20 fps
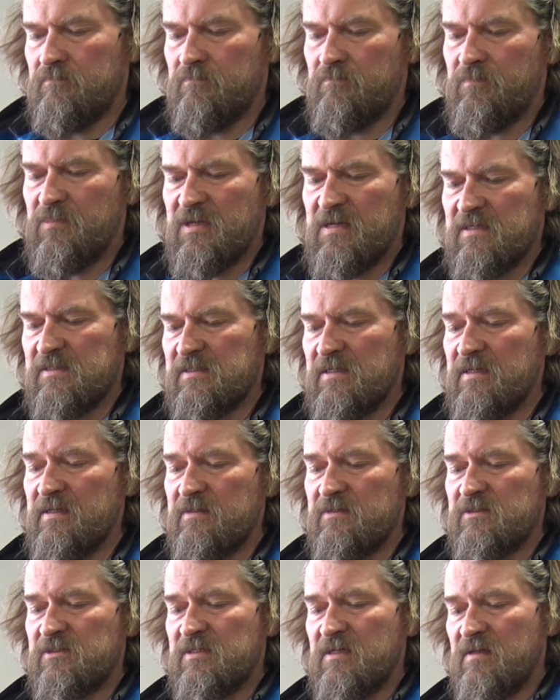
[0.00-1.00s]
because I
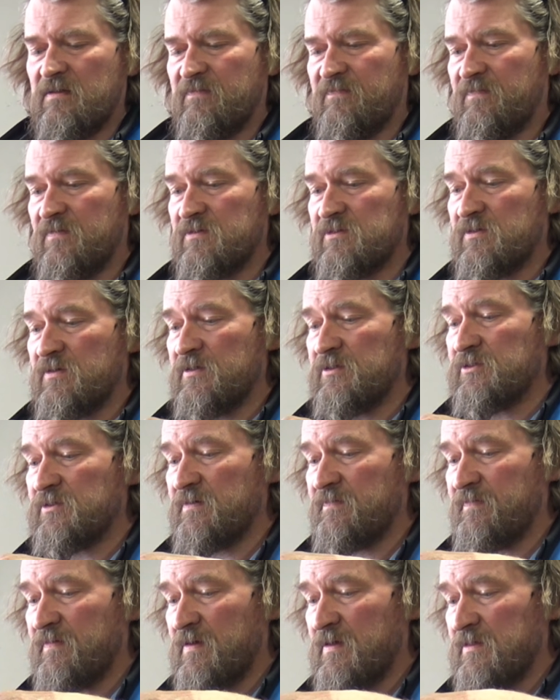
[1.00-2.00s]
understand the frustration
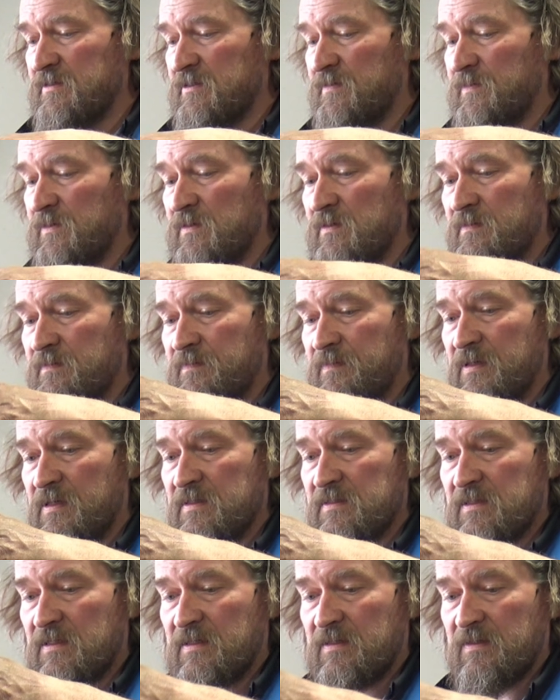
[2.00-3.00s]
of the customer,
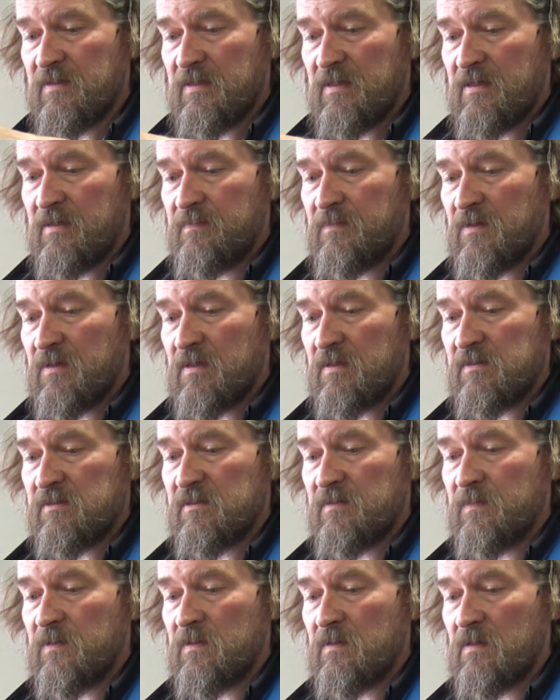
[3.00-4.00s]
because I am a
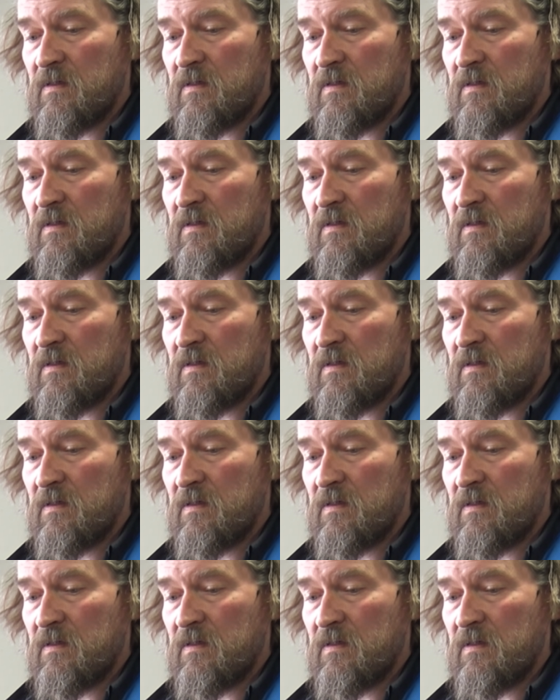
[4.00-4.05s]
customer,